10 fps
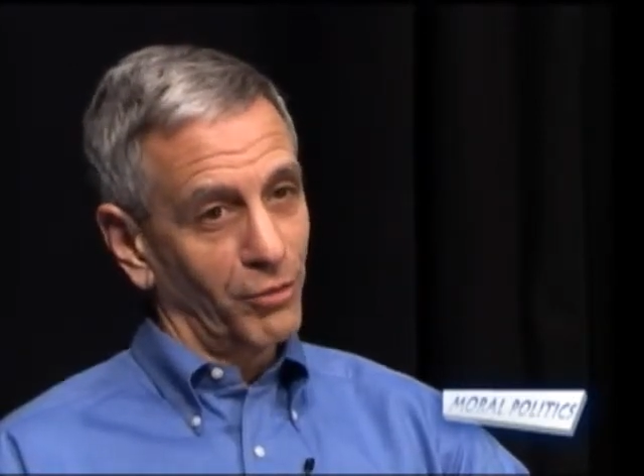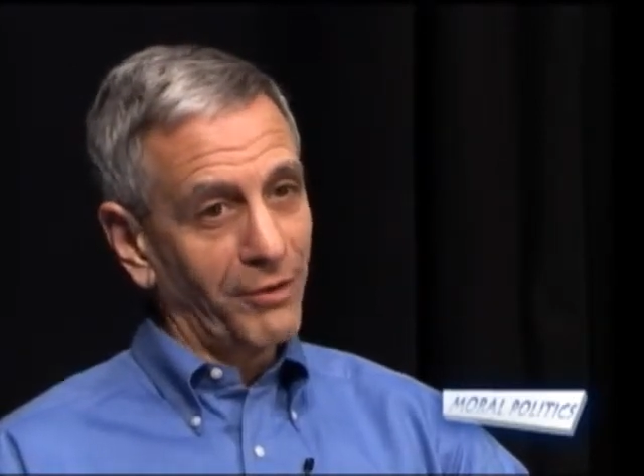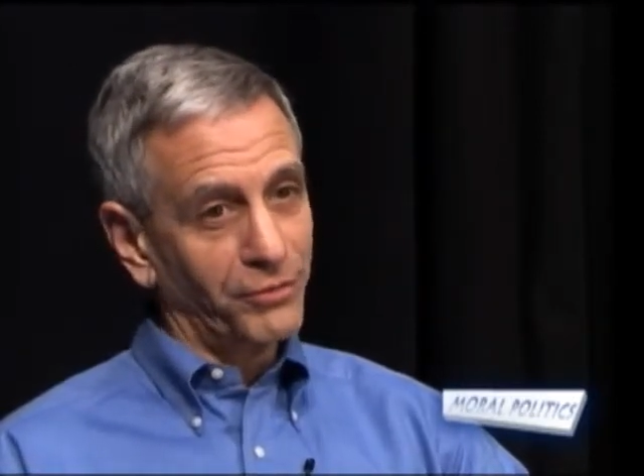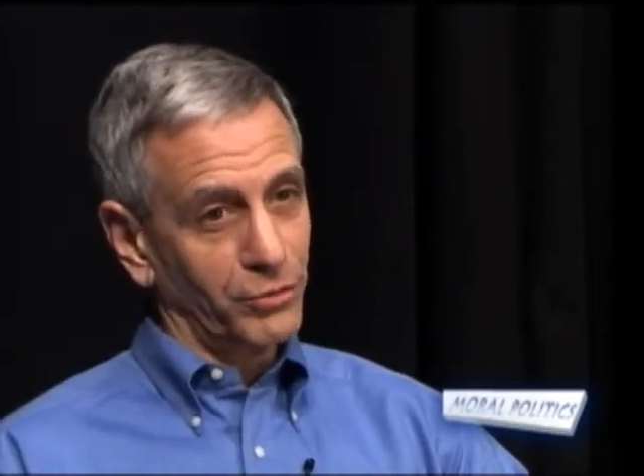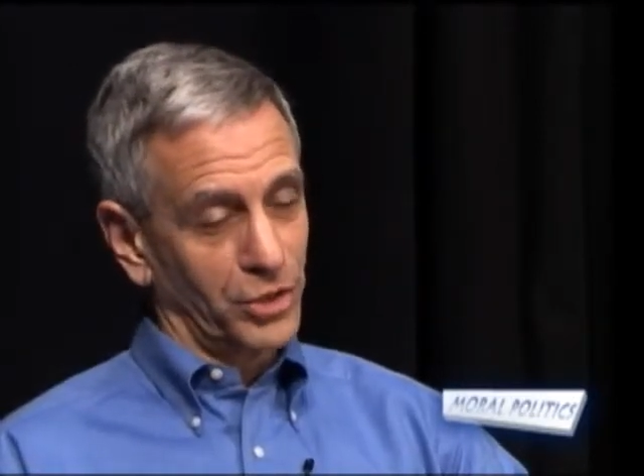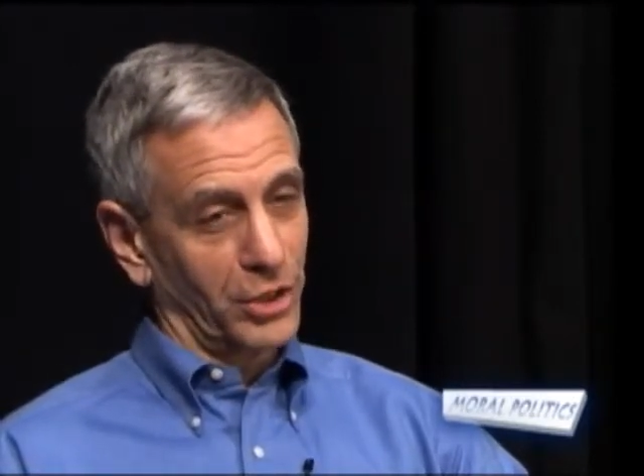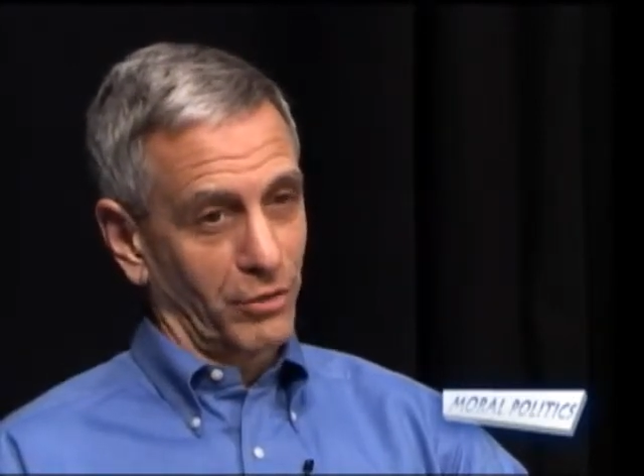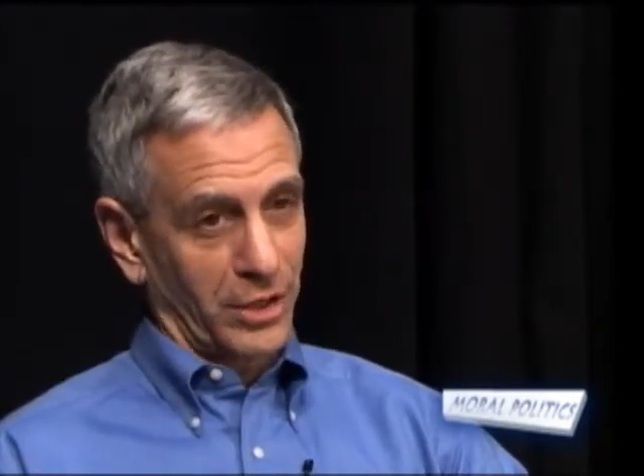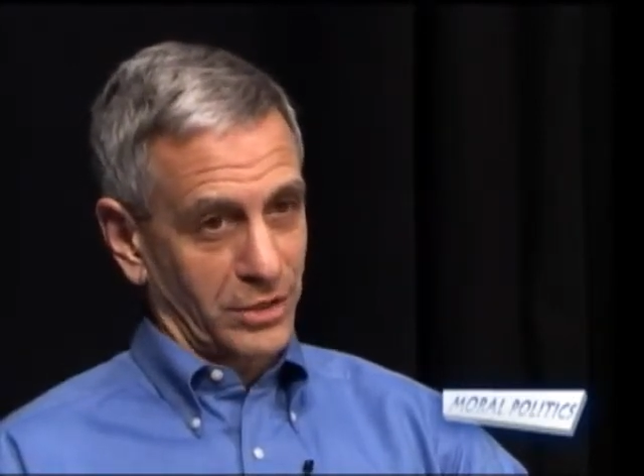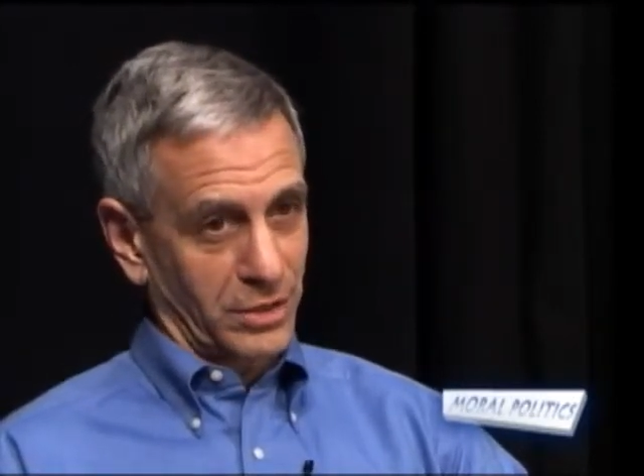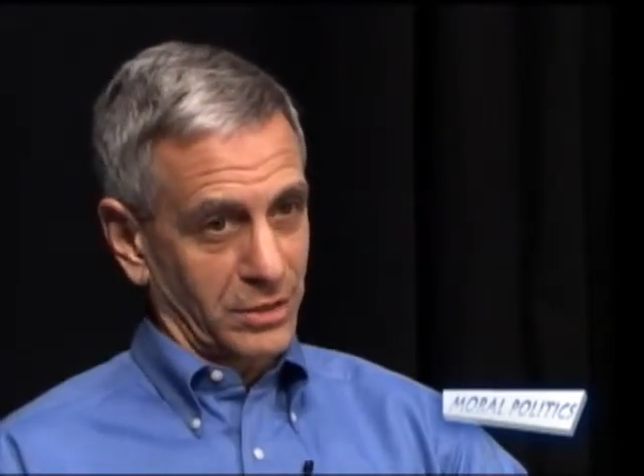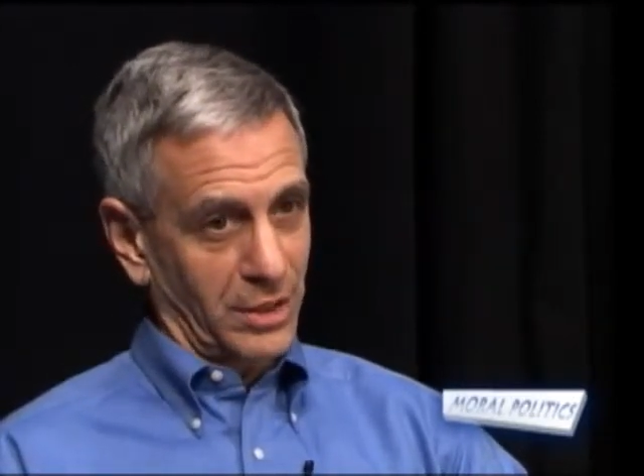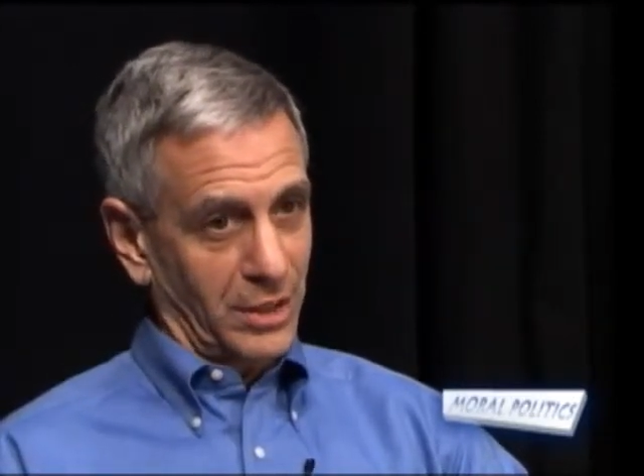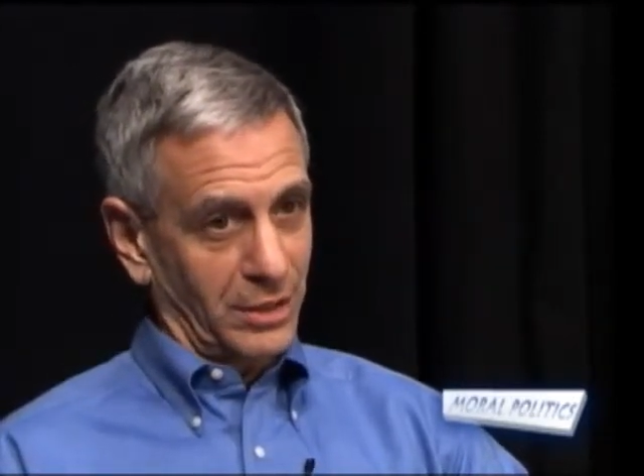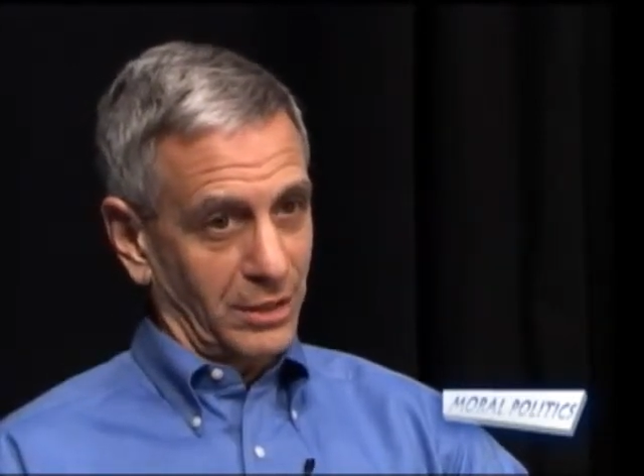refugee
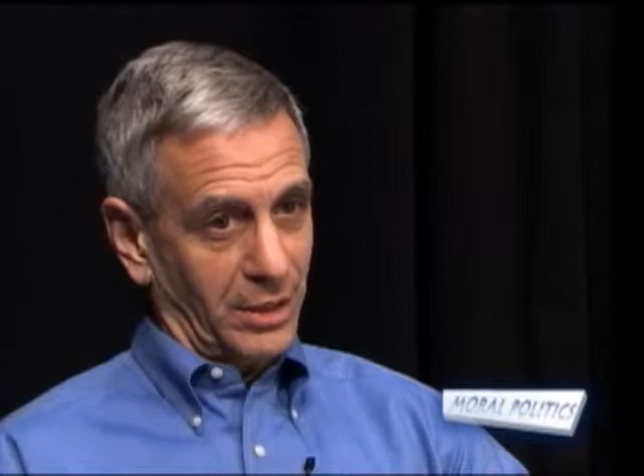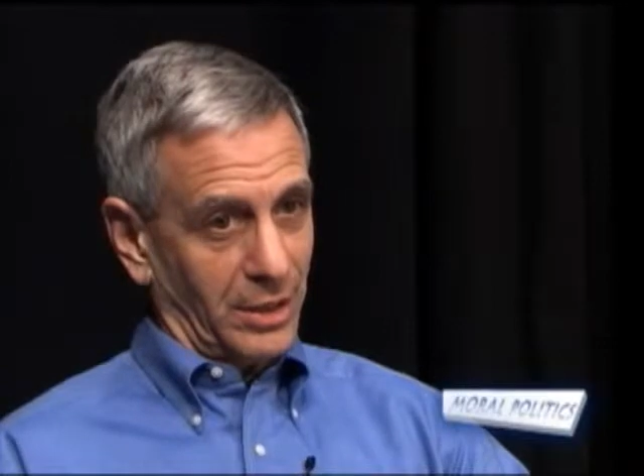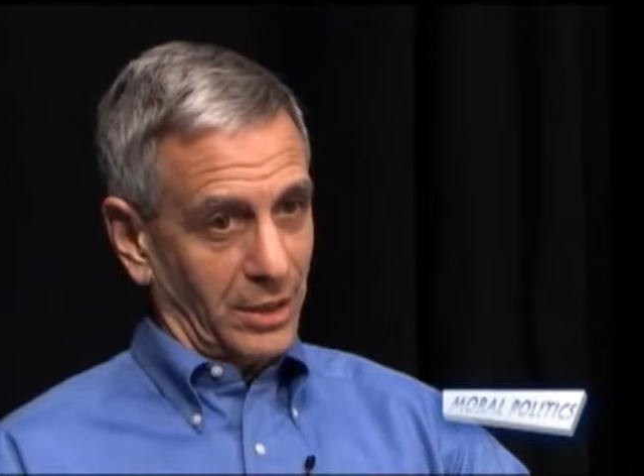crisis mm.